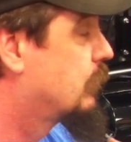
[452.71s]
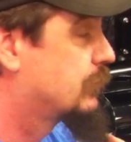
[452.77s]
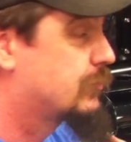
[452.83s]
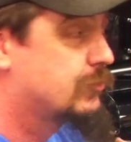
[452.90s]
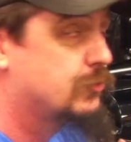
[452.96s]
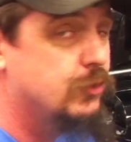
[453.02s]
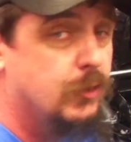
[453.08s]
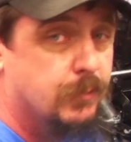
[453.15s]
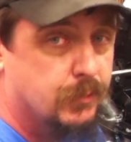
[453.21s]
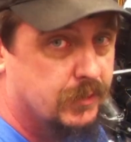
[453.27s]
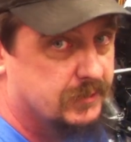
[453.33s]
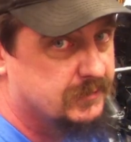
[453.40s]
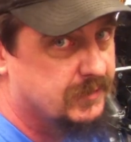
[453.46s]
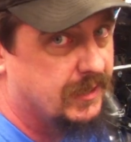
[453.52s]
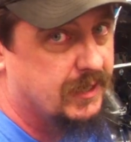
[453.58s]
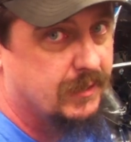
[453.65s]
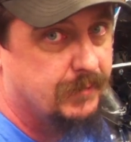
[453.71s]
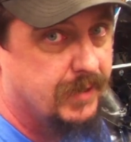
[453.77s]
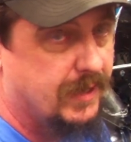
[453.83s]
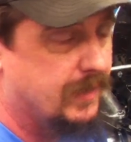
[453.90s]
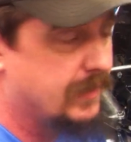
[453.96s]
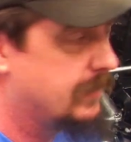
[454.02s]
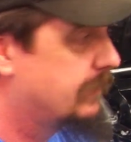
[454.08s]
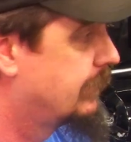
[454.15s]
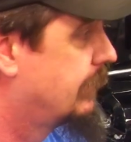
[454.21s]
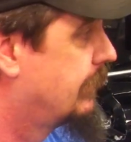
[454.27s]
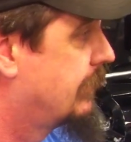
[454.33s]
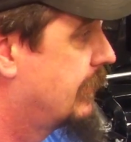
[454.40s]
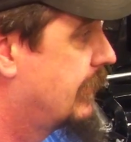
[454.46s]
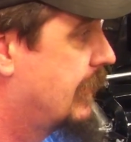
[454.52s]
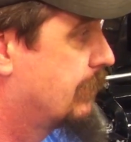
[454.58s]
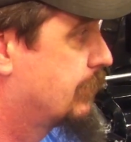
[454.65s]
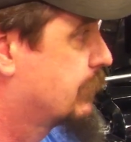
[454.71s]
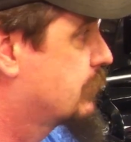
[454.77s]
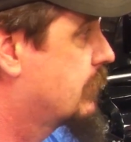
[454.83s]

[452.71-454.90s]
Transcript: We're super excited about it and